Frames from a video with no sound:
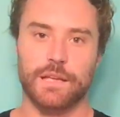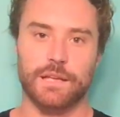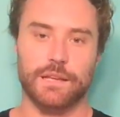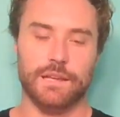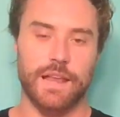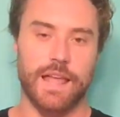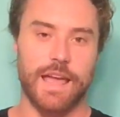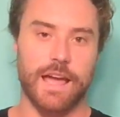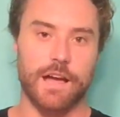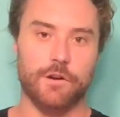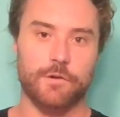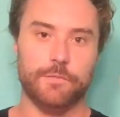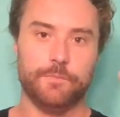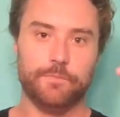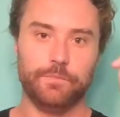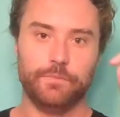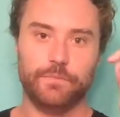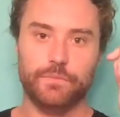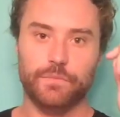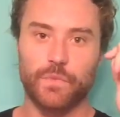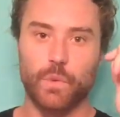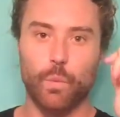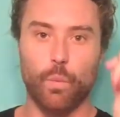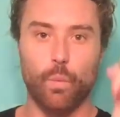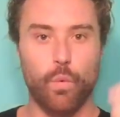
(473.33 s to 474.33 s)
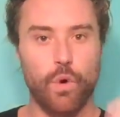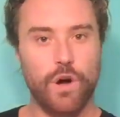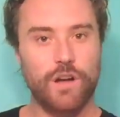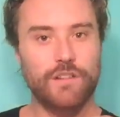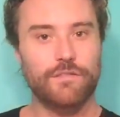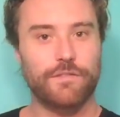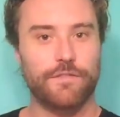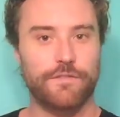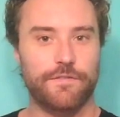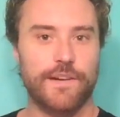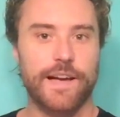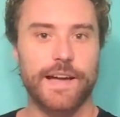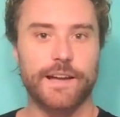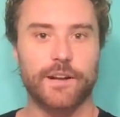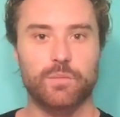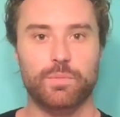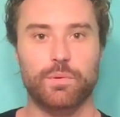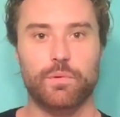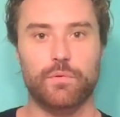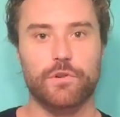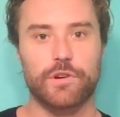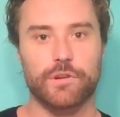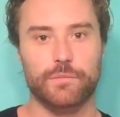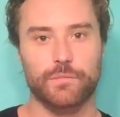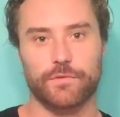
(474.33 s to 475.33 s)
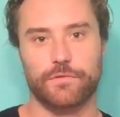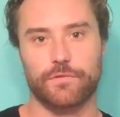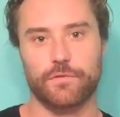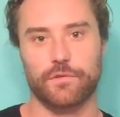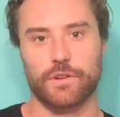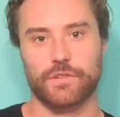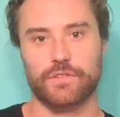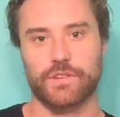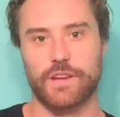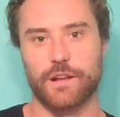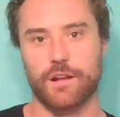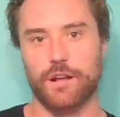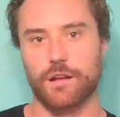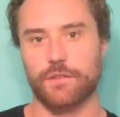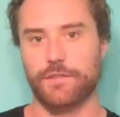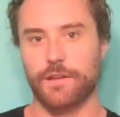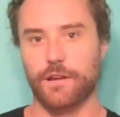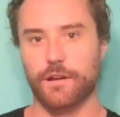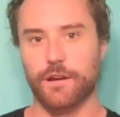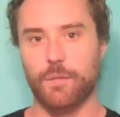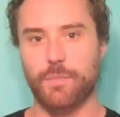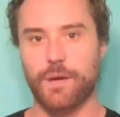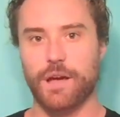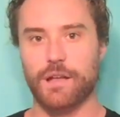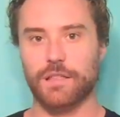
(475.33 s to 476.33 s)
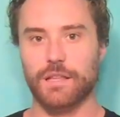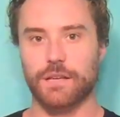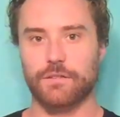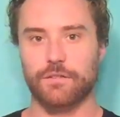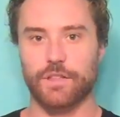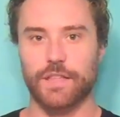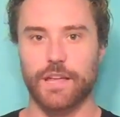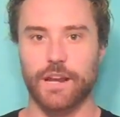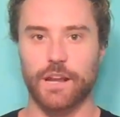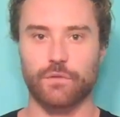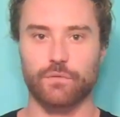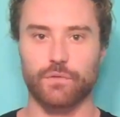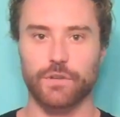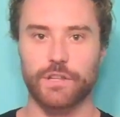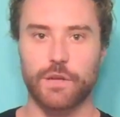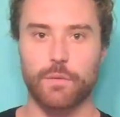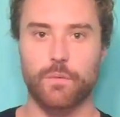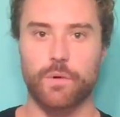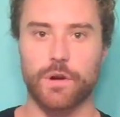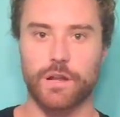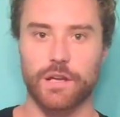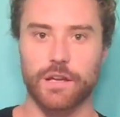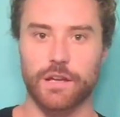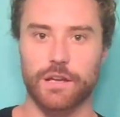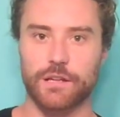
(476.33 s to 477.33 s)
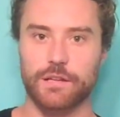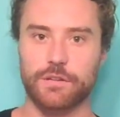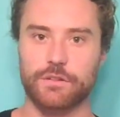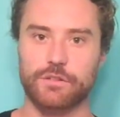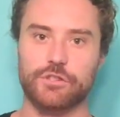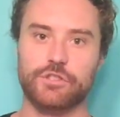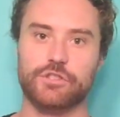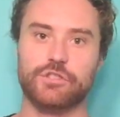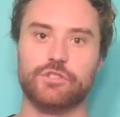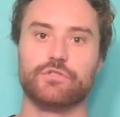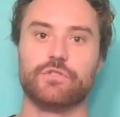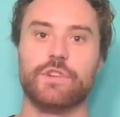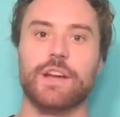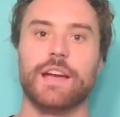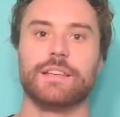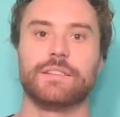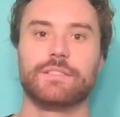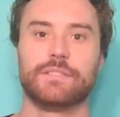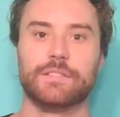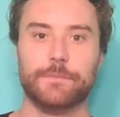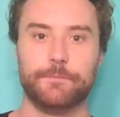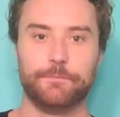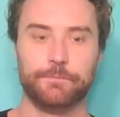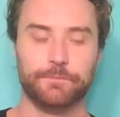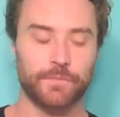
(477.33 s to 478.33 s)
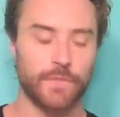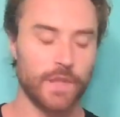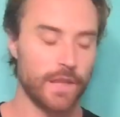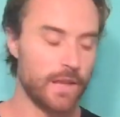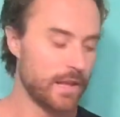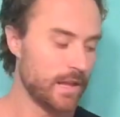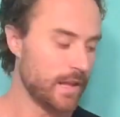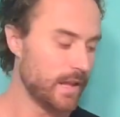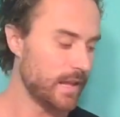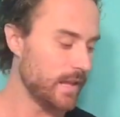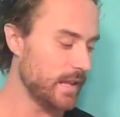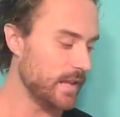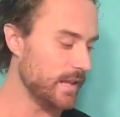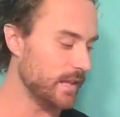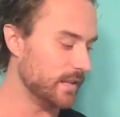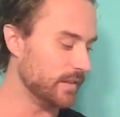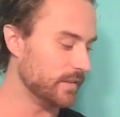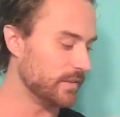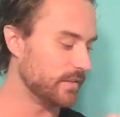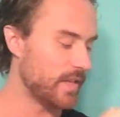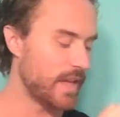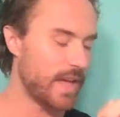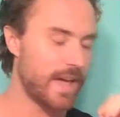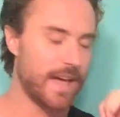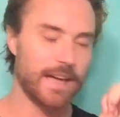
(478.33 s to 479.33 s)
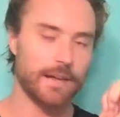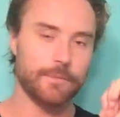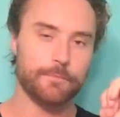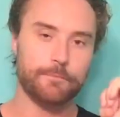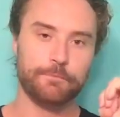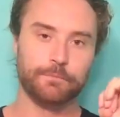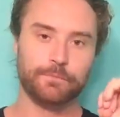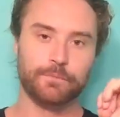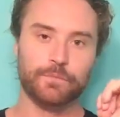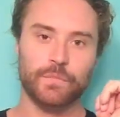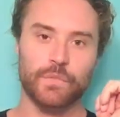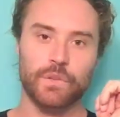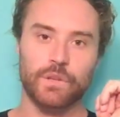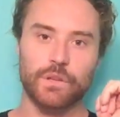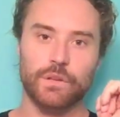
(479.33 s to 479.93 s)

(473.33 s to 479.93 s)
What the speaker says: Now, one final point before I sign off here about liver that I really want to stress is that